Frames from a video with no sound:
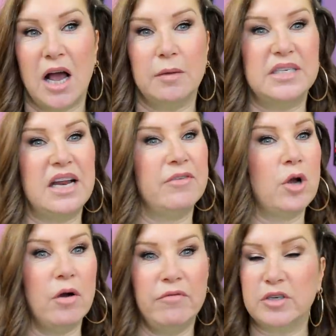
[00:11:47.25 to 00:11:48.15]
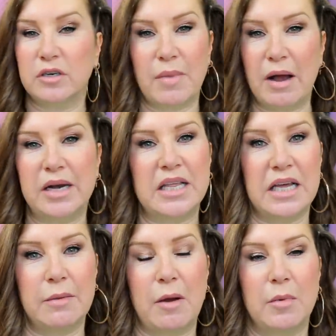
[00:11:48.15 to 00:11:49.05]
I was never confident about
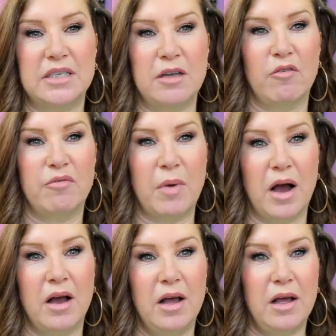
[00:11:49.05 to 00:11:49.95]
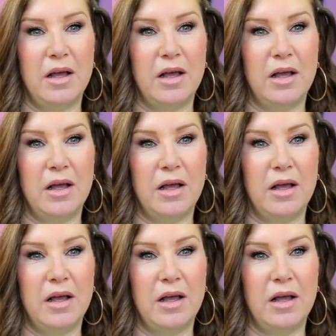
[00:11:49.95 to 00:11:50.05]
anything about myself, but